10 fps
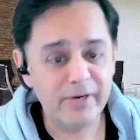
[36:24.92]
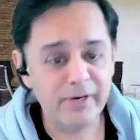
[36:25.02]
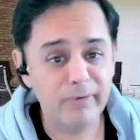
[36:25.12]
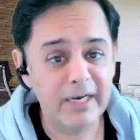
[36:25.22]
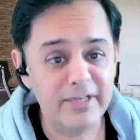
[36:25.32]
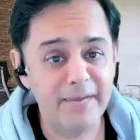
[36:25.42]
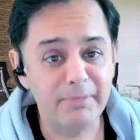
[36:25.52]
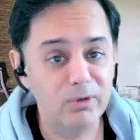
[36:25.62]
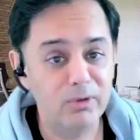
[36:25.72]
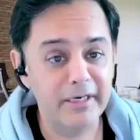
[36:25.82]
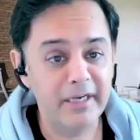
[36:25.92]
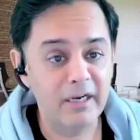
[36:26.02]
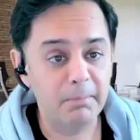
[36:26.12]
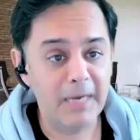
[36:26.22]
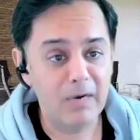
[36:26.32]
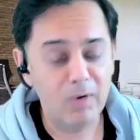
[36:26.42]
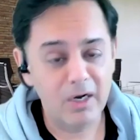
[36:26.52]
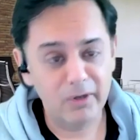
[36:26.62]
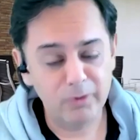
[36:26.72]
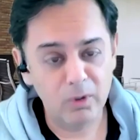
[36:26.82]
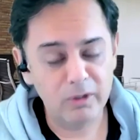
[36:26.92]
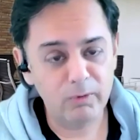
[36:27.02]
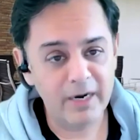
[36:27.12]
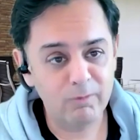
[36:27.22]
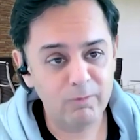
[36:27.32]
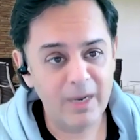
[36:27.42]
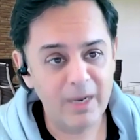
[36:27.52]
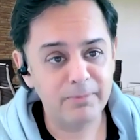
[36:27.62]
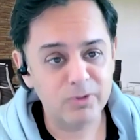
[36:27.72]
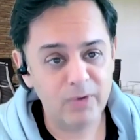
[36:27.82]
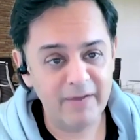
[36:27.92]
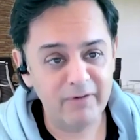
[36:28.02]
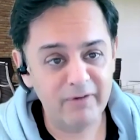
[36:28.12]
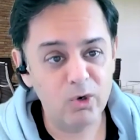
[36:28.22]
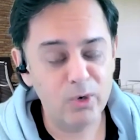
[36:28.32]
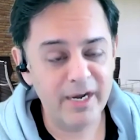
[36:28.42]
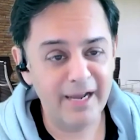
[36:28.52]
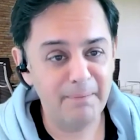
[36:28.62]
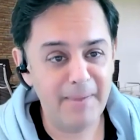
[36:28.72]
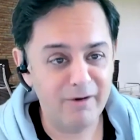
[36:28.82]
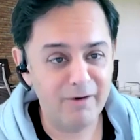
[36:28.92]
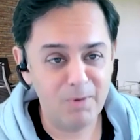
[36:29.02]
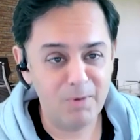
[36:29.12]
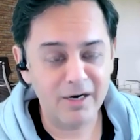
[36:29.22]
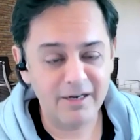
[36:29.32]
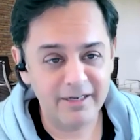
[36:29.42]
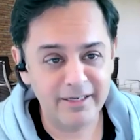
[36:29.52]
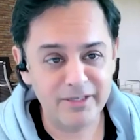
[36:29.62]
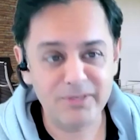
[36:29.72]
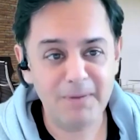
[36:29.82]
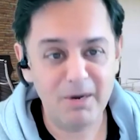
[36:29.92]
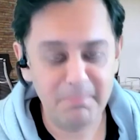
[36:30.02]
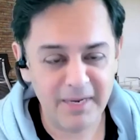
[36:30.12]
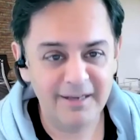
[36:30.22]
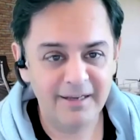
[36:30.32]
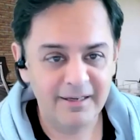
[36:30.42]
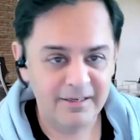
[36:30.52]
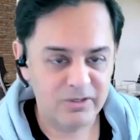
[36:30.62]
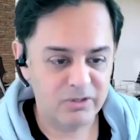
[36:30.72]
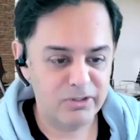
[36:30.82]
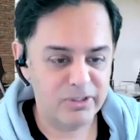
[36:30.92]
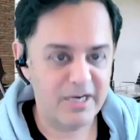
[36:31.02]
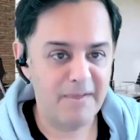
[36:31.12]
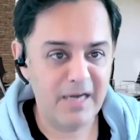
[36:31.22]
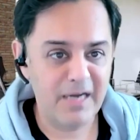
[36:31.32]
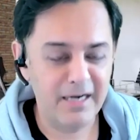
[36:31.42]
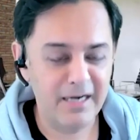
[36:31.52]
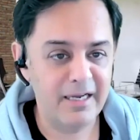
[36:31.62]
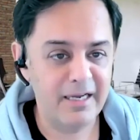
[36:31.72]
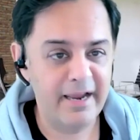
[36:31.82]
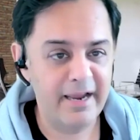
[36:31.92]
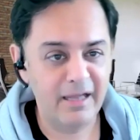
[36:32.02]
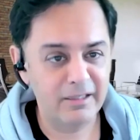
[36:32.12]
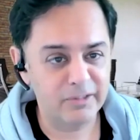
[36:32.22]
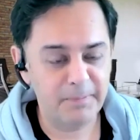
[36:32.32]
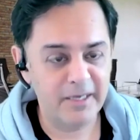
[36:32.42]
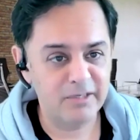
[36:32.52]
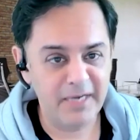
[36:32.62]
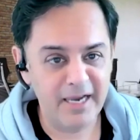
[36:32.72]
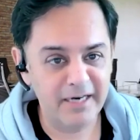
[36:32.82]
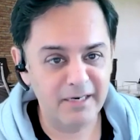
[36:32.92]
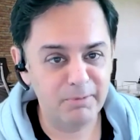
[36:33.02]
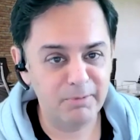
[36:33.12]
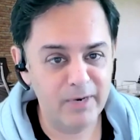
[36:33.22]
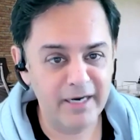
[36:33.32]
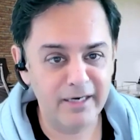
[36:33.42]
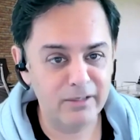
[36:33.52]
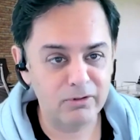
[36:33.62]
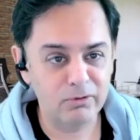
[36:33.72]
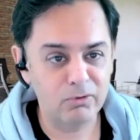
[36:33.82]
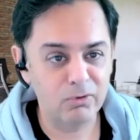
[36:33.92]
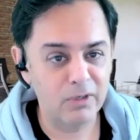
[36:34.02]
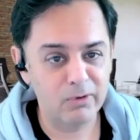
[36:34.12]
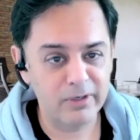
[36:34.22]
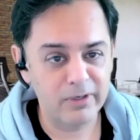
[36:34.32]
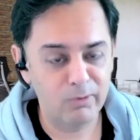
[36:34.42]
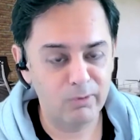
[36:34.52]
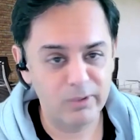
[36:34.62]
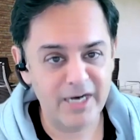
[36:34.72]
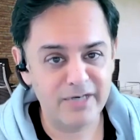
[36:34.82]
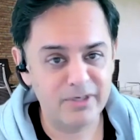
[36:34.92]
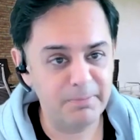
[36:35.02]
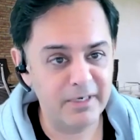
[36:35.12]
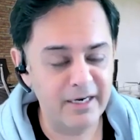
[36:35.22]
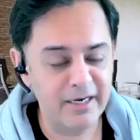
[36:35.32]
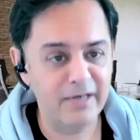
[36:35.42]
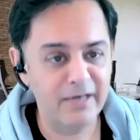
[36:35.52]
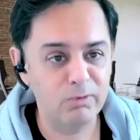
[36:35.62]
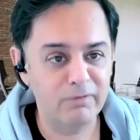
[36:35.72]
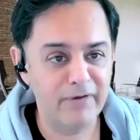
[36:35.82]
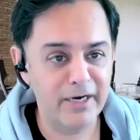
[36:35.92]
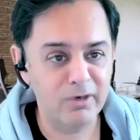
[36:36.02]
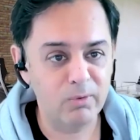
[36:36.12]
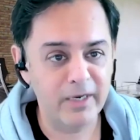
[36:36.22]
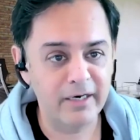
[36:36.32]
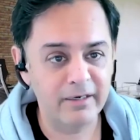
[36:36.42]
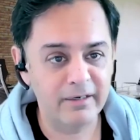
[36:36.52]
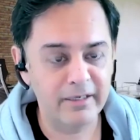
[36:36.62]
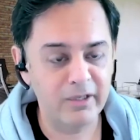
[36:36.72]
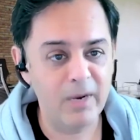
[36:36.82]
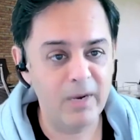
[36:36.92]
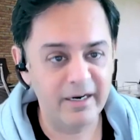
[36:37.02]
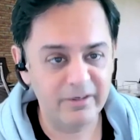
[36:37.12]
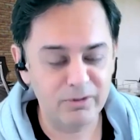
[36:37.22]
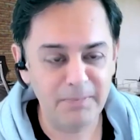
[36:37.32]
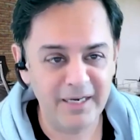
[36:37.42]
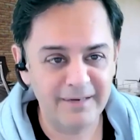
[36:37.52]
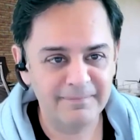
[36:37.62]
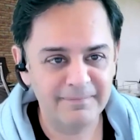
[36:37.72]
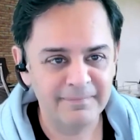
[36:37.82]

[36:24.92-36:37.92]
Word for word: really easy. I'm the only Neal Bawa on the World Wide Web, so every good and bad remark is about me. So just type in N E A L space B A W A into Google or or GPT and you will find your way either way to me.